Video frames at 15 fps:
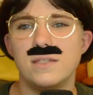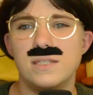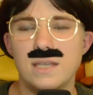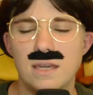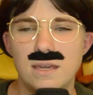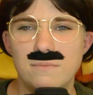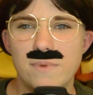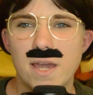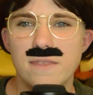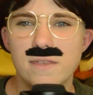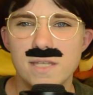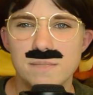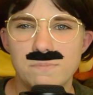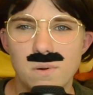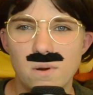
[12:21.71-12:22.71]
See, by
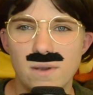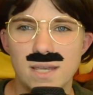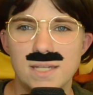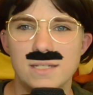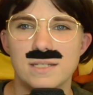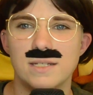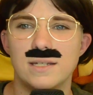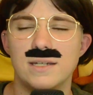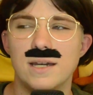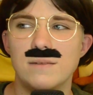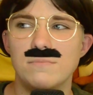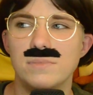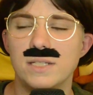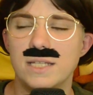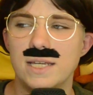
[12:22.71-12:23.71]
this point,
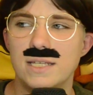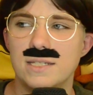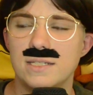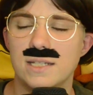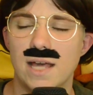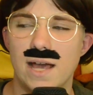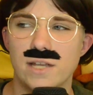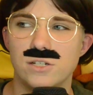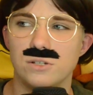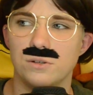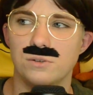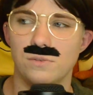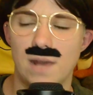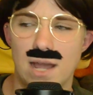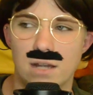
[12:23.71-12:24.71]
Gumbly slash
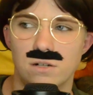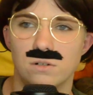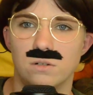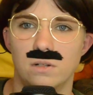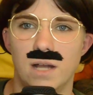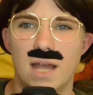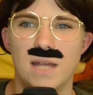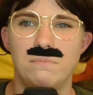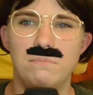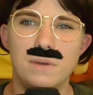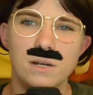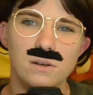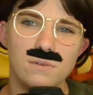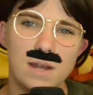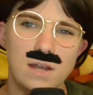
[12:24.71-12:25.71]
Graggle had
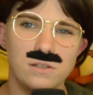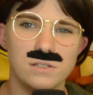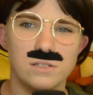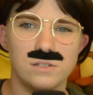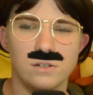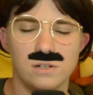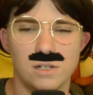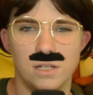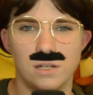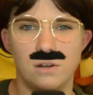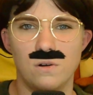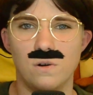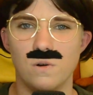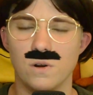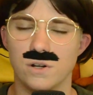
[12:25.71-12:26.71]
been around certain
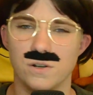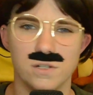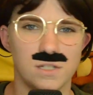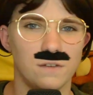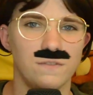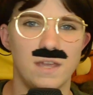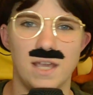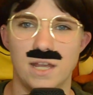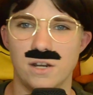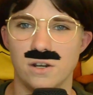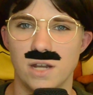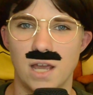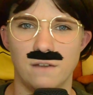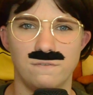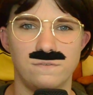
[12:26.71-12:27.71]
corners of the
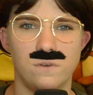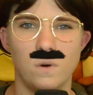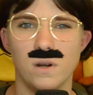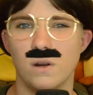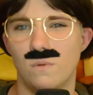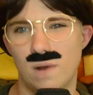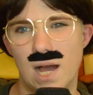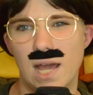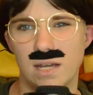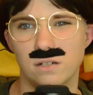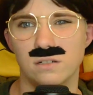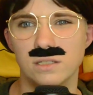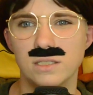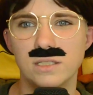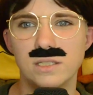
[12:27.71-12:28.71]
internet for a while.